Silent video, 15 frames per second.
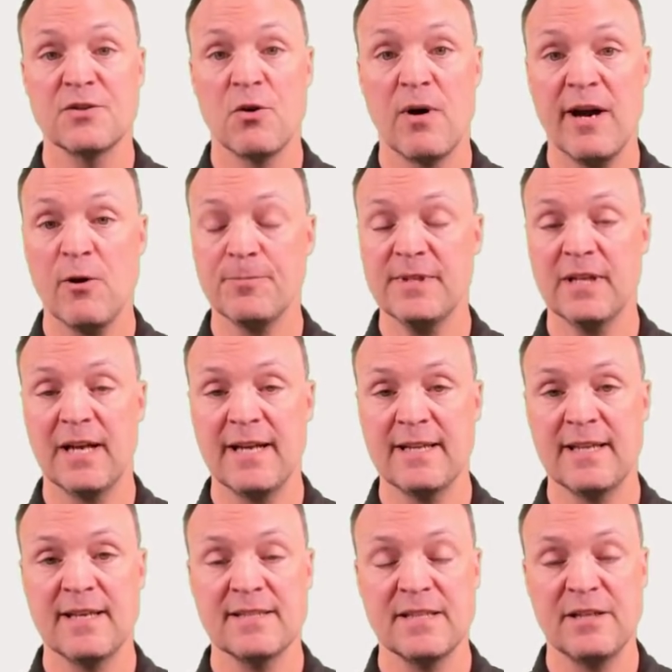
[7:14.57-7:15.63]
So I hope you
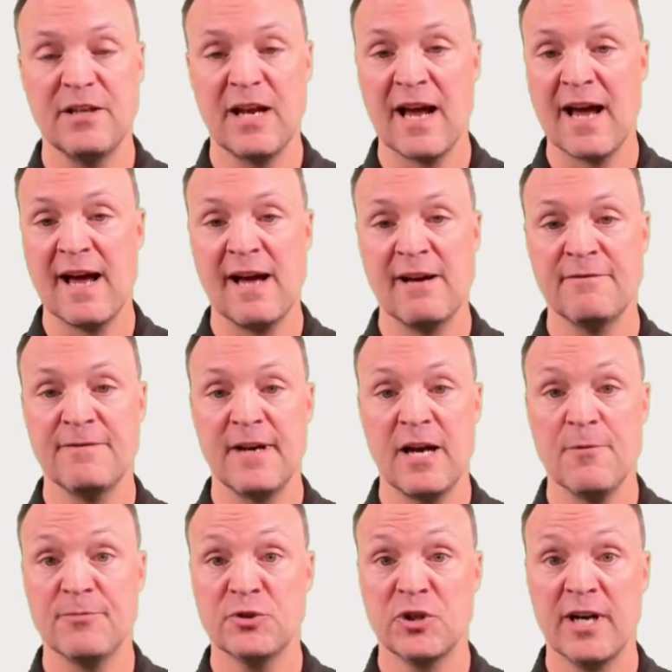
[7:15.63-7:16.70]
like this, and you have
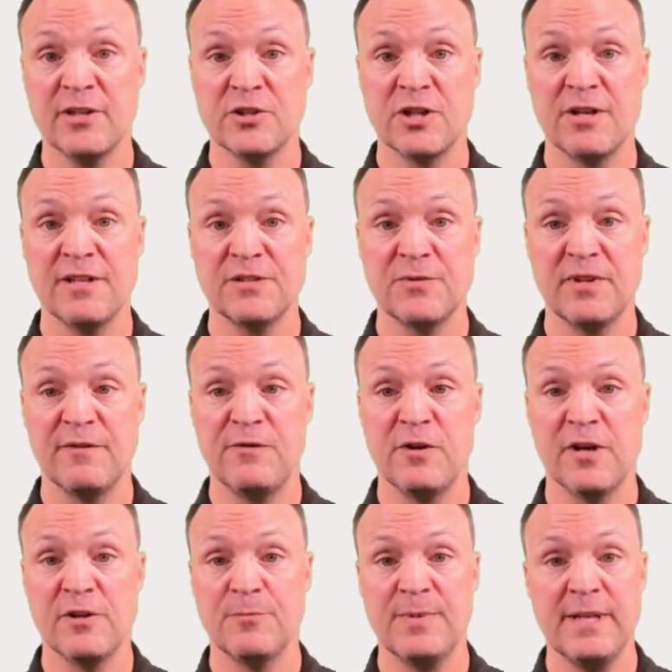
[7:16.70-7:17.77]
um, try to share this with a
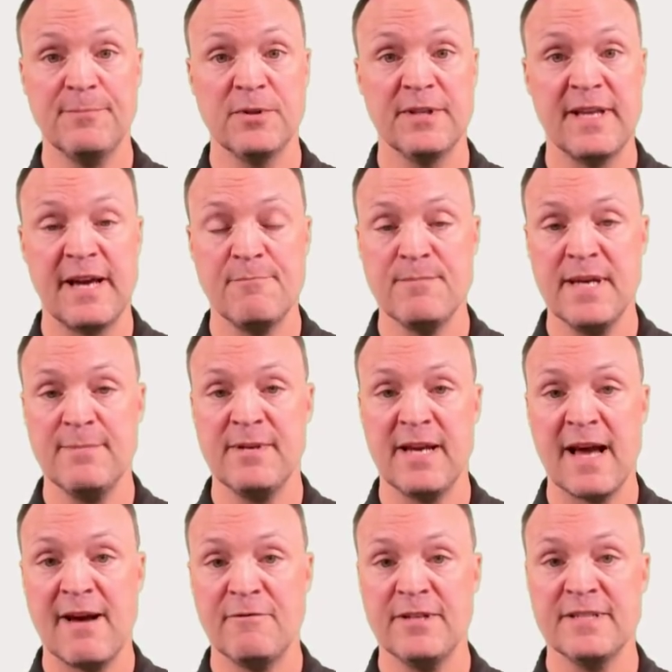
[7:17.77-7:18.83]
few other people that
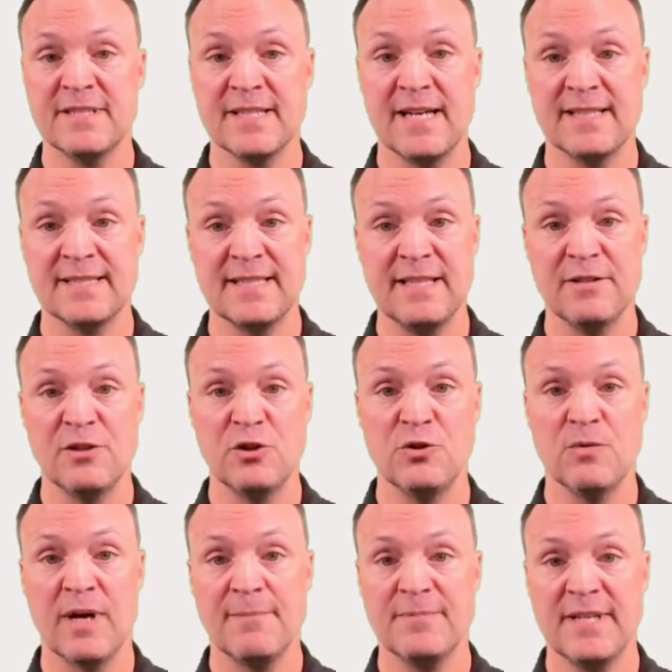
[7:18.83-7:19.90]
maybe haven't uh, seen the
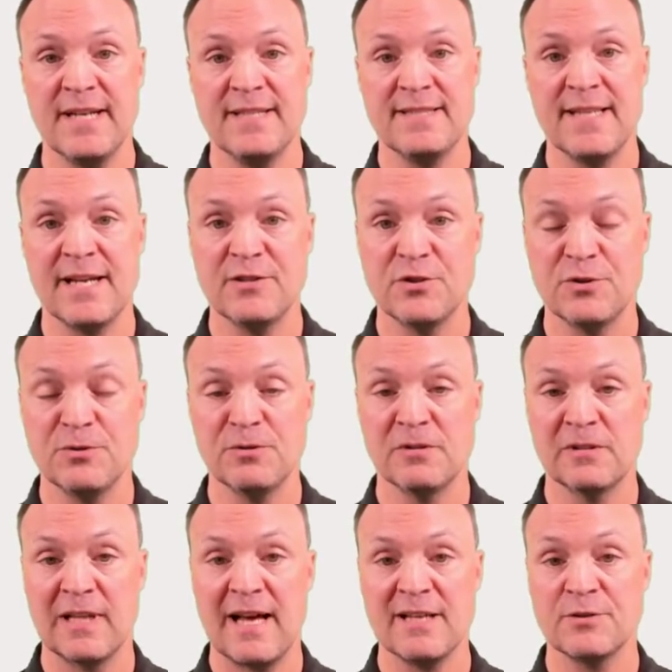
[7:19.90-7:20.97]
new updates yet to
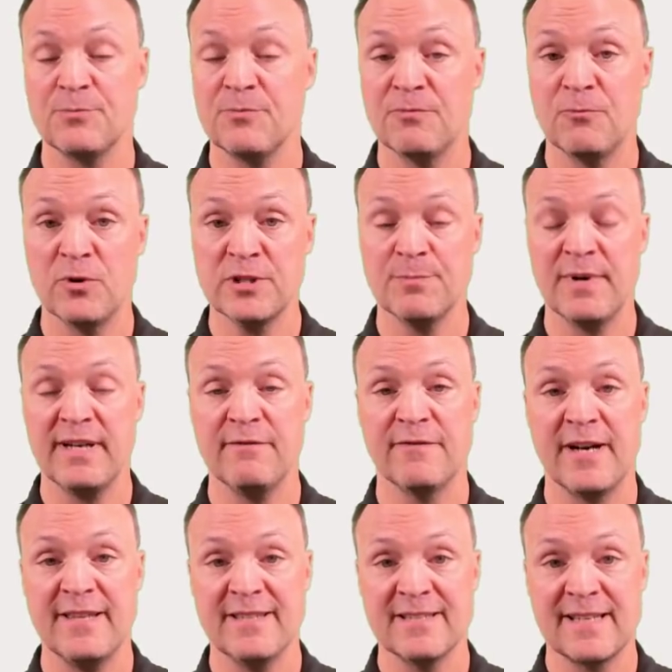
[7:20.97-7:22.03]
Google Classroom, which
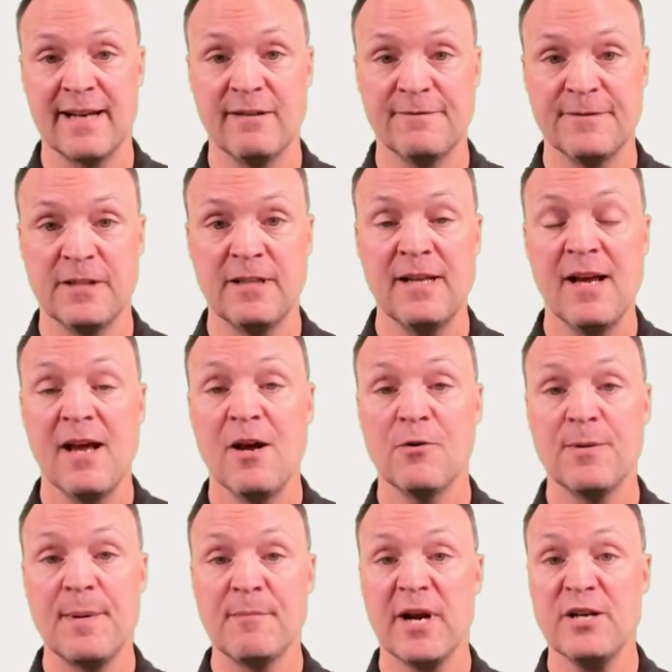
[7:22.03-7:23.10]
might find this helpful.
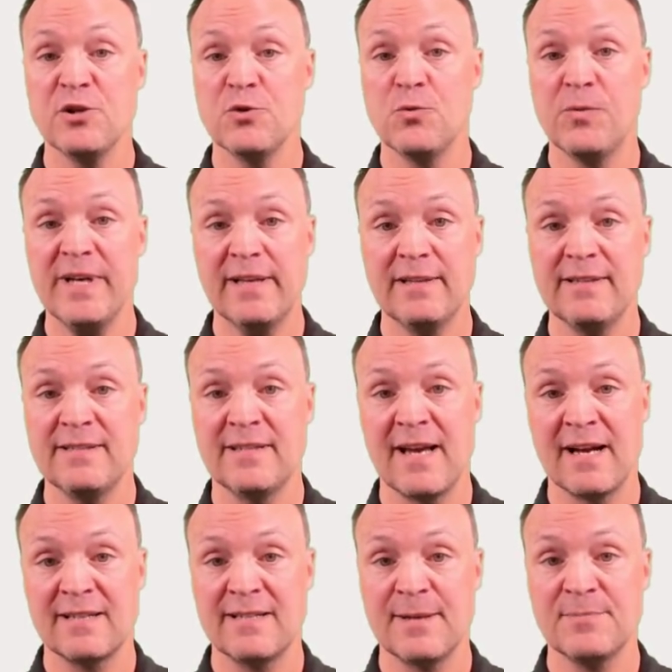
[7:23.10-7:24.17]
Remember, I do weekly
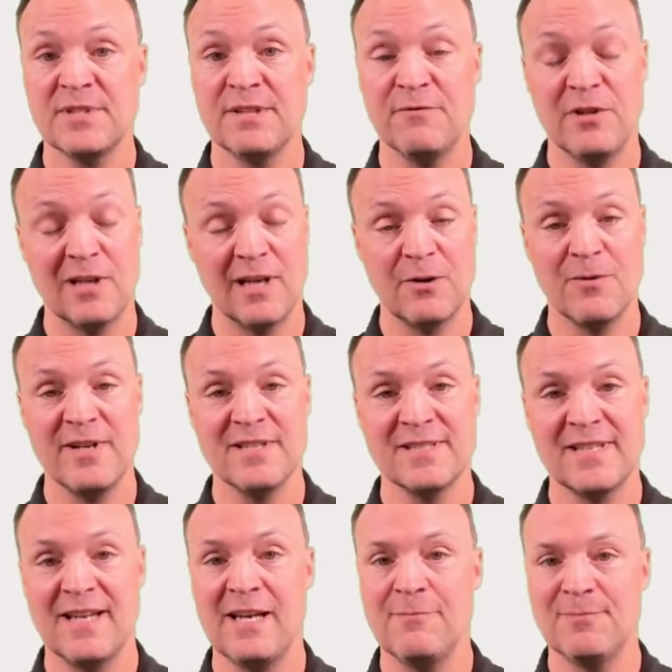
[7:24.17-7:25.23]
tech tips, and if you like what
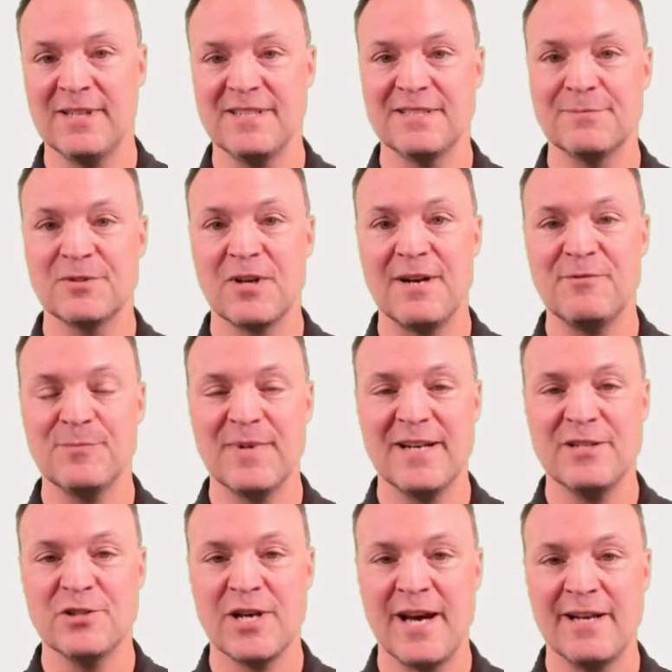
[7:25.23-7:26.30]
you see, please subscribe to
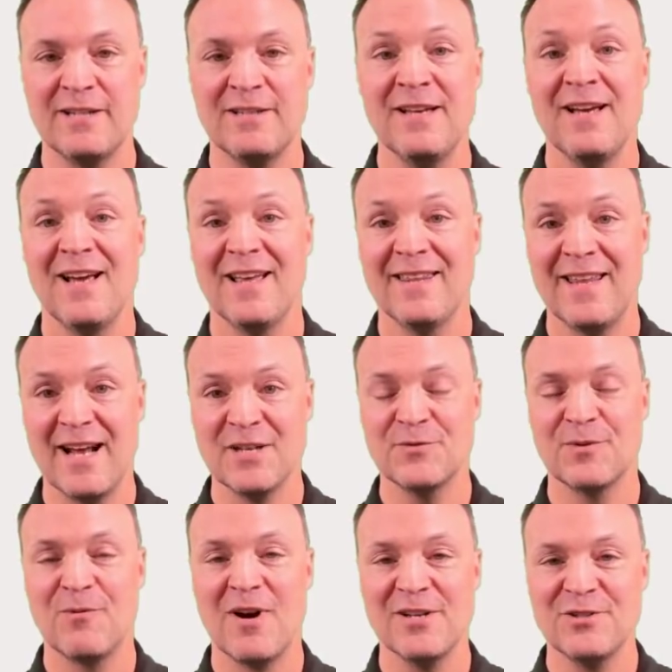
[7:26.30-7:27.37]
my channel.
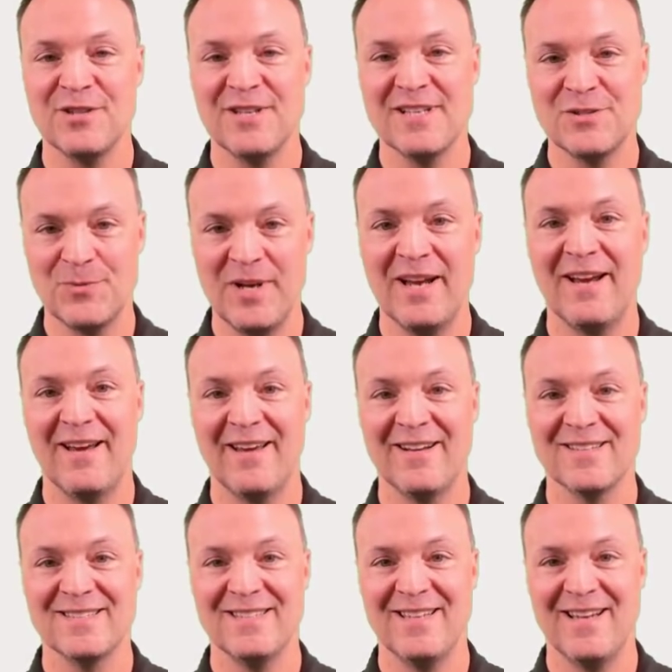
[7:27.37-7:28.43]
Thanks for watching this week,
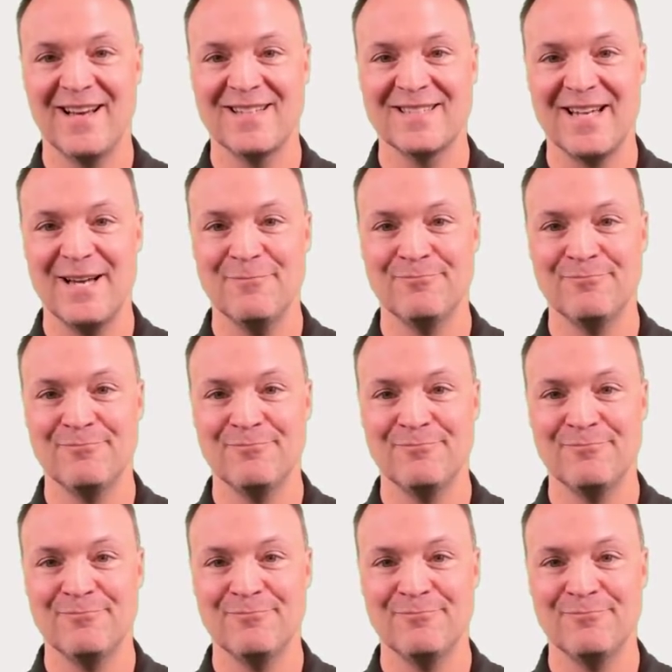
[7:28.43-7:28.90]
and I'll see you next